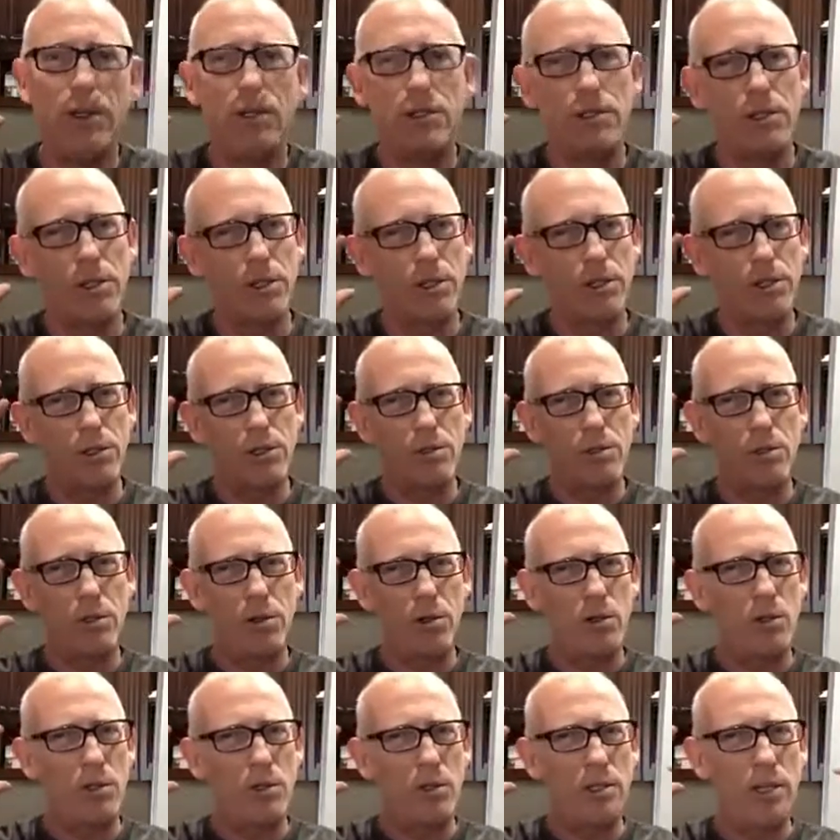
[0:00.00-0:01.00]
So the
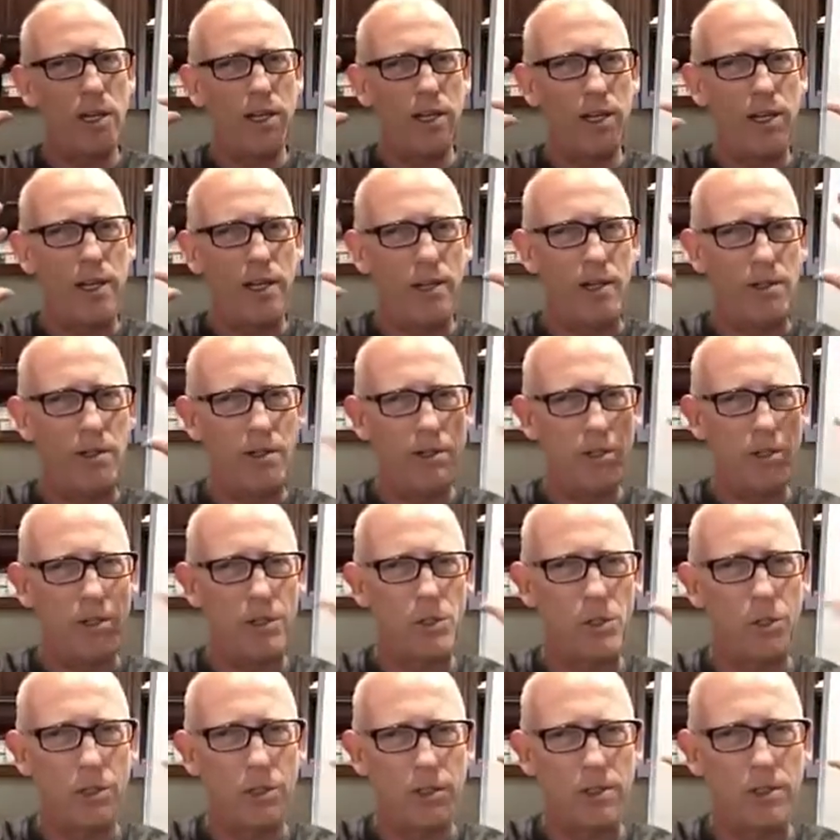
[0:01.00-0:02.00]
troll can hear
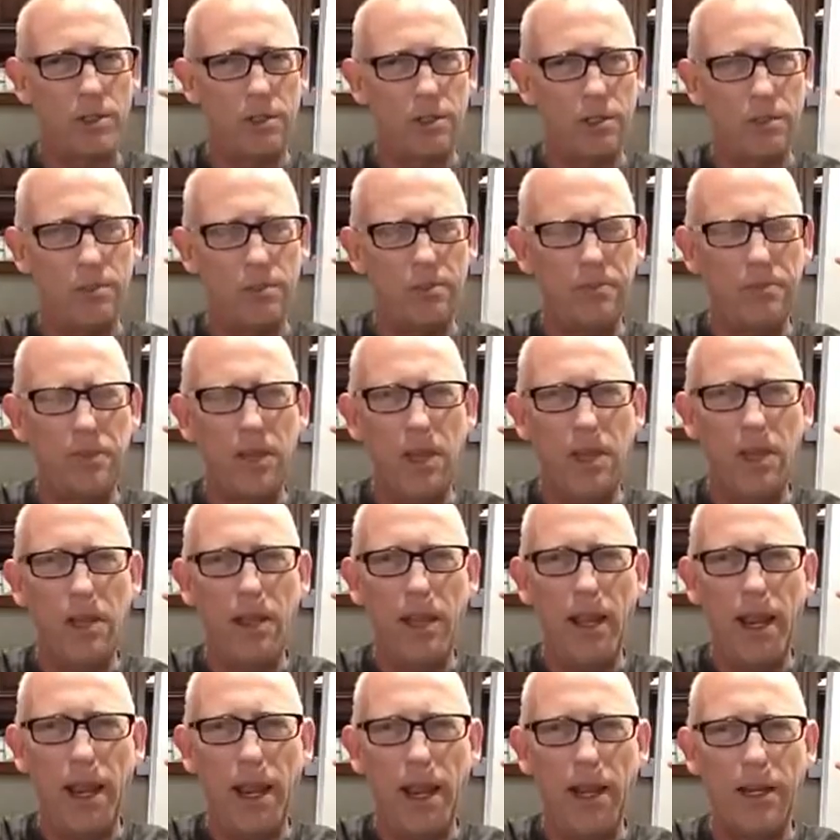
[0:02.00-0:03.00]
this whistle,
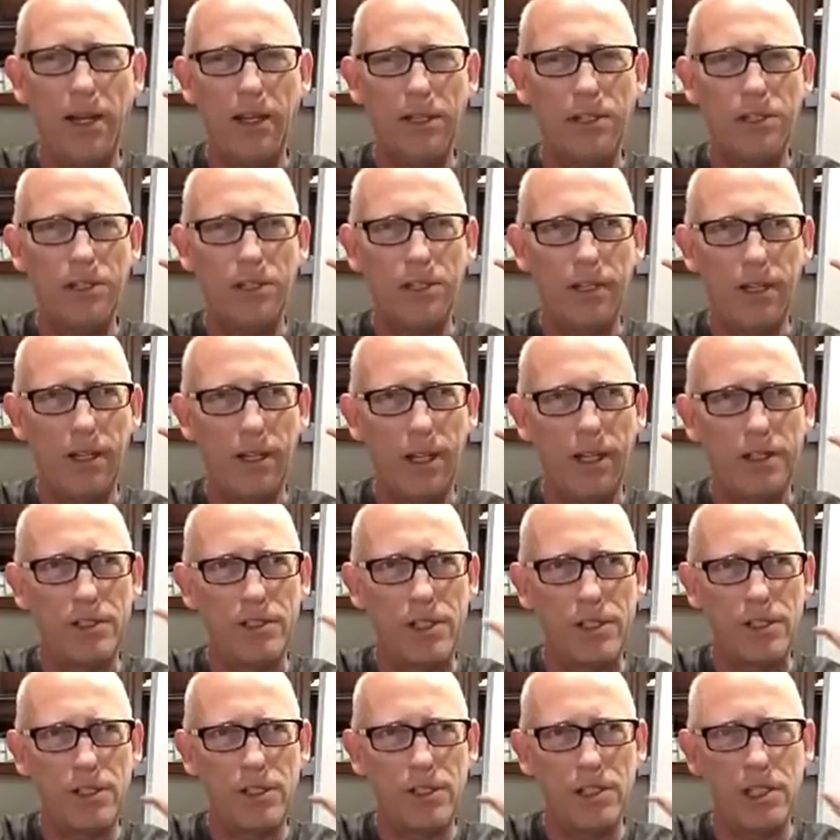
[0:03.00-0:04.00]
and it's
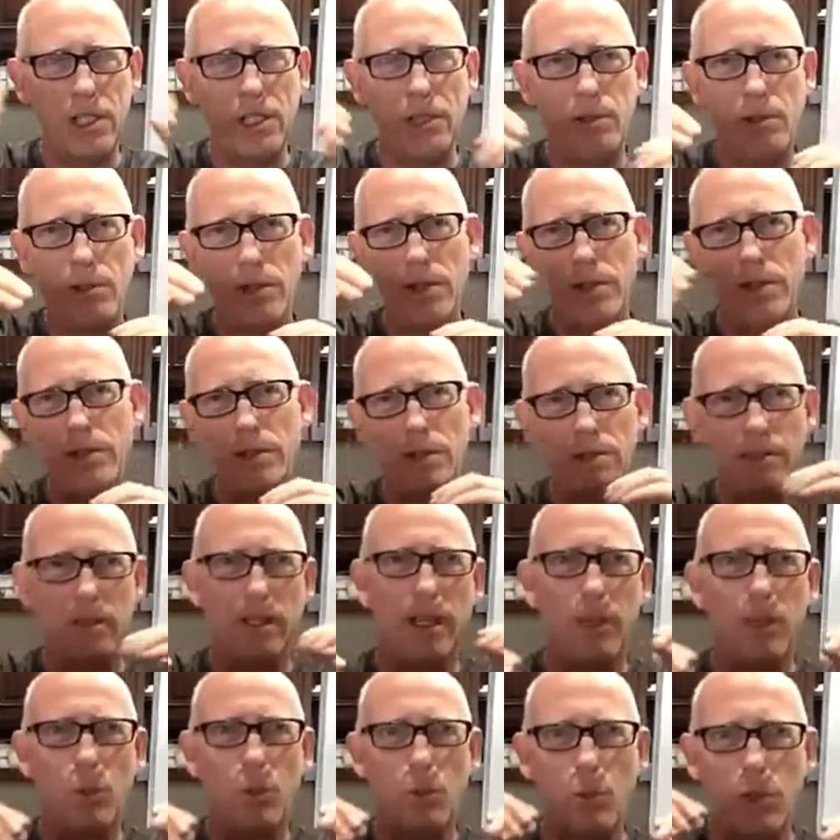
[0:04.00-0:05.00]
a
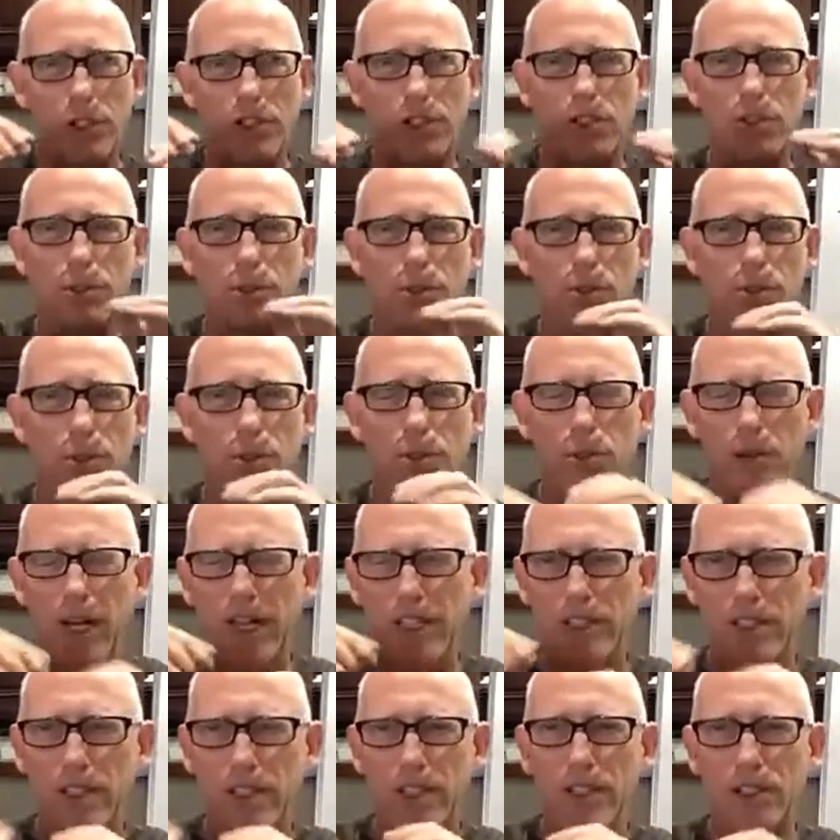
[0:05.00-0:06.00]
secret like whistle to
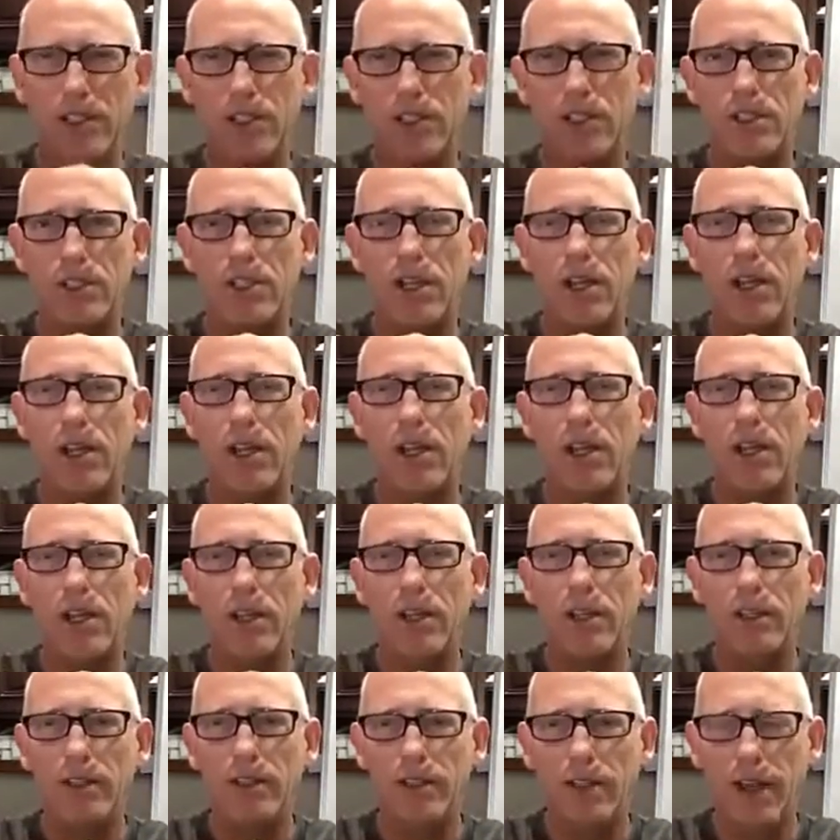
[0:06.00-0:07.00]
racists
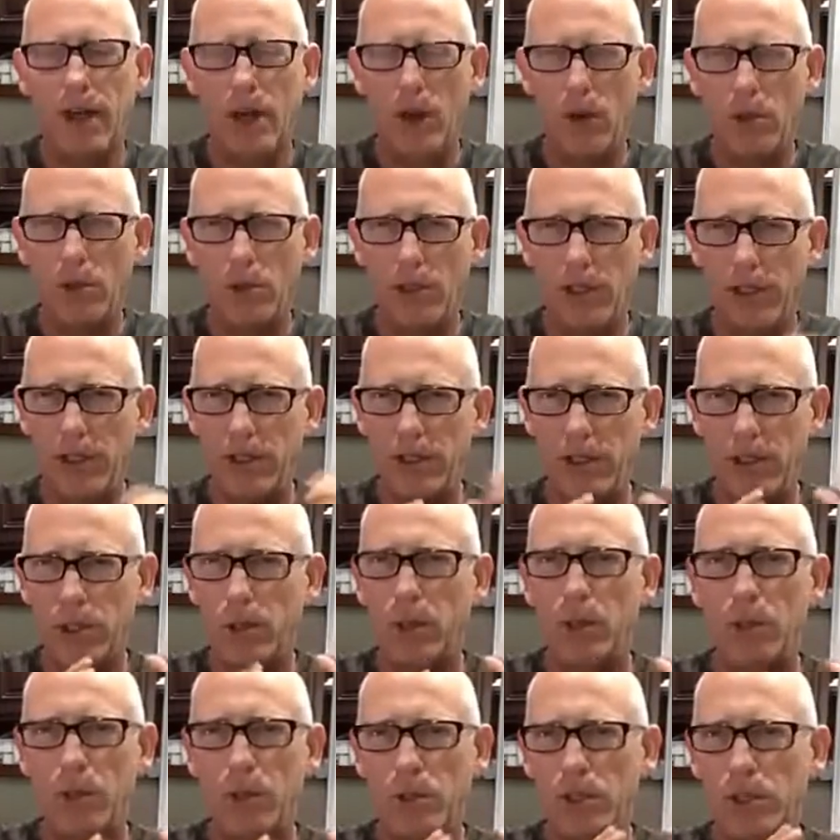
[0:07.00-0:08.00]
that only the
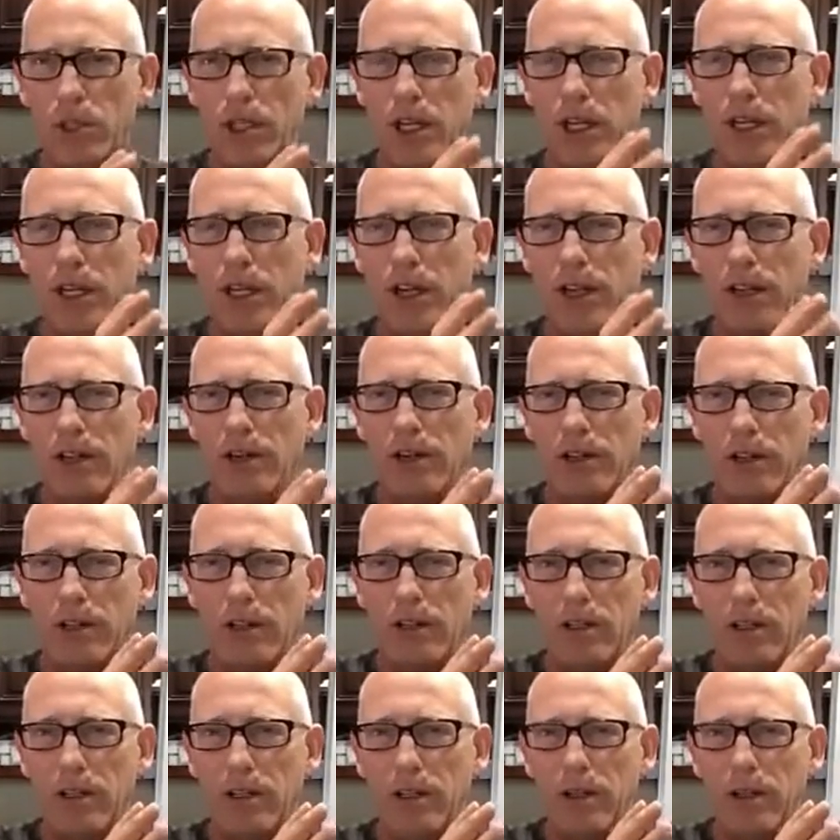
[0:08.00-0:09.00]
trolls can hear.